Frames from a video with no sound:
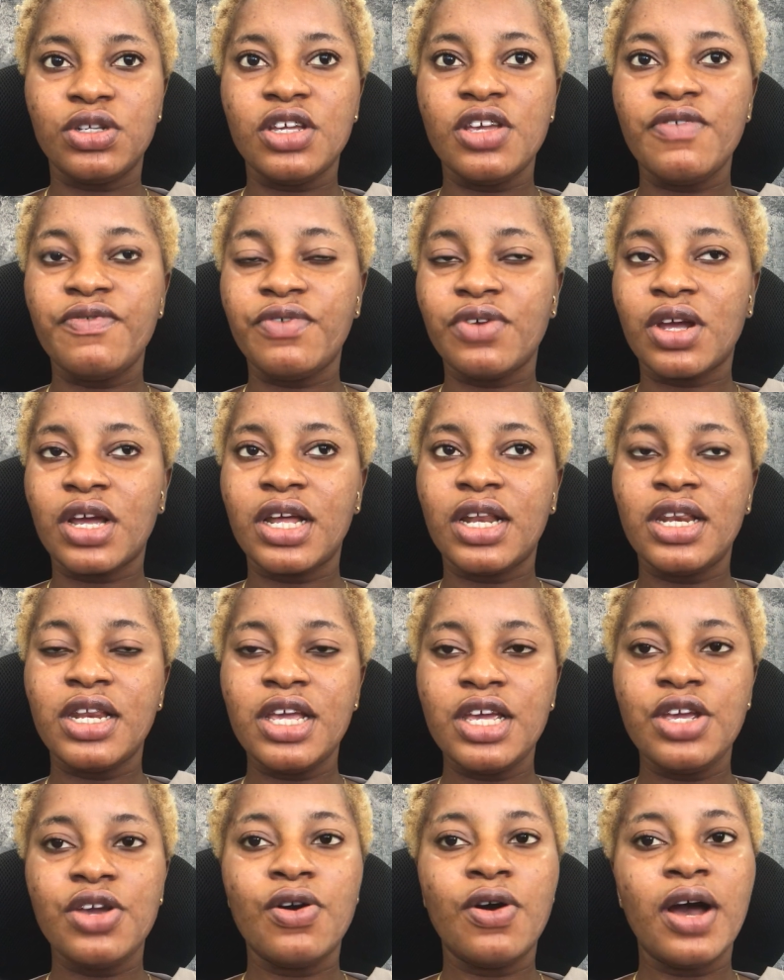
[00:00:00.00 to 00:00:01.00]
If you can lay
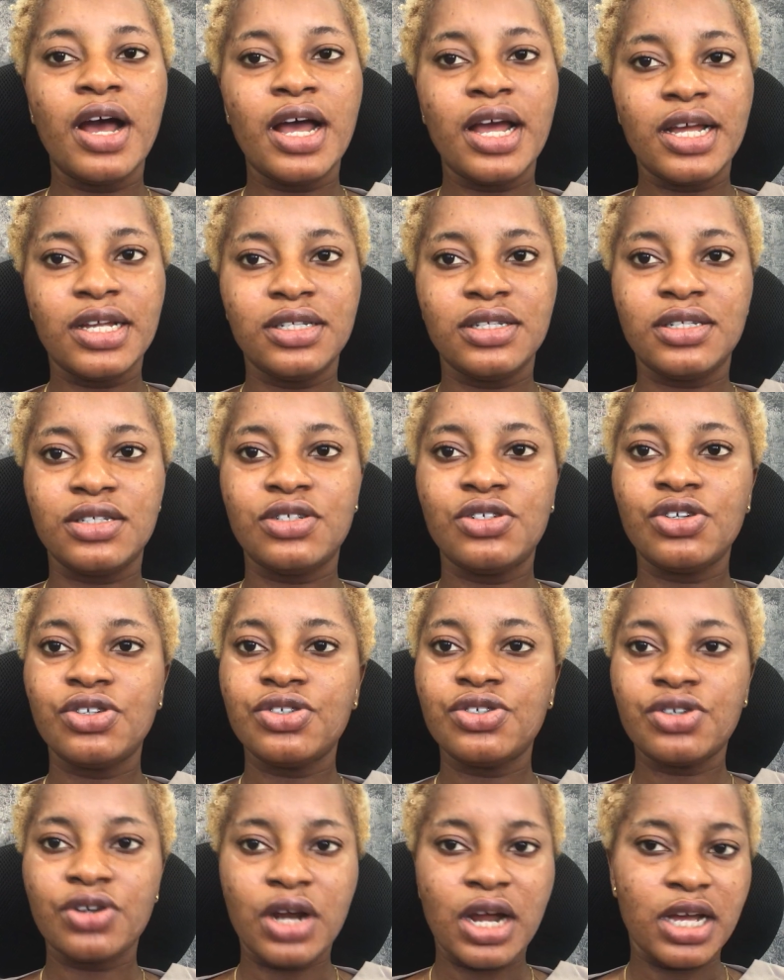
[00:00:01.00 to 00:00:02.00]
your hands,
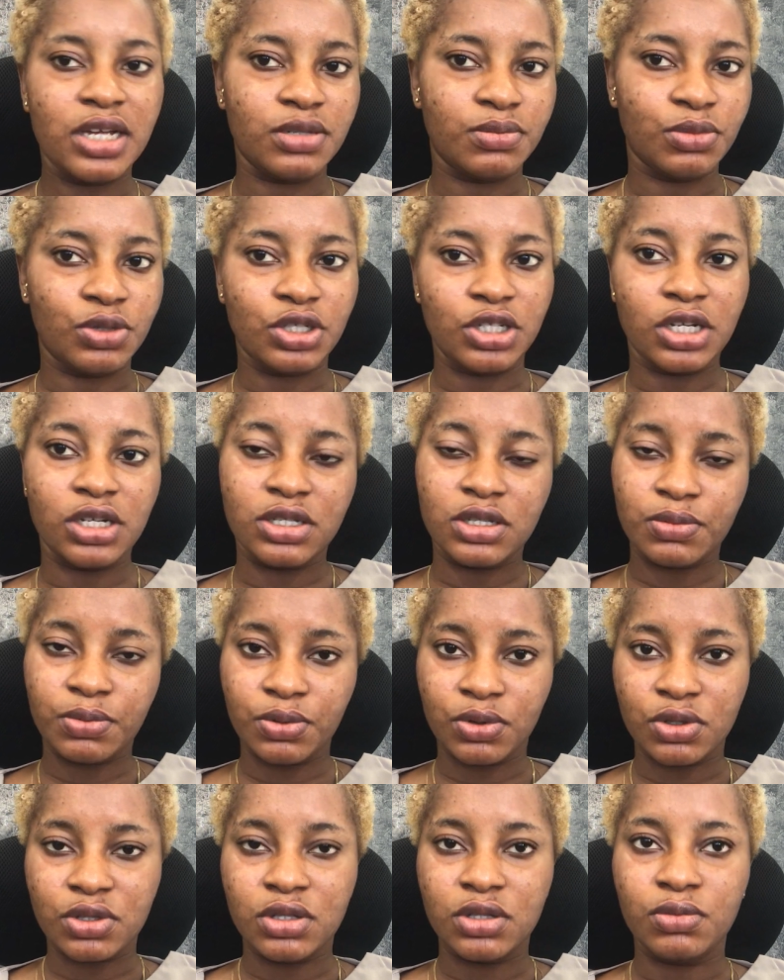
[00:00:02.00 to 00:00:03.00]
just try as much as
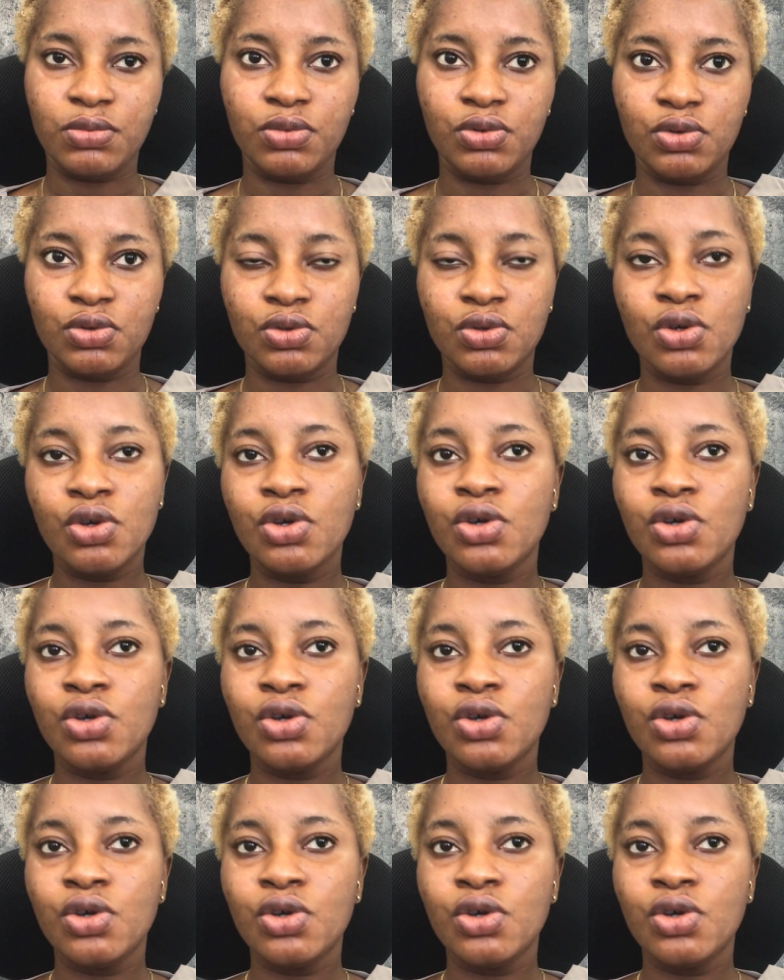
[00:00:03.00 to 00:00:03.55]
possible.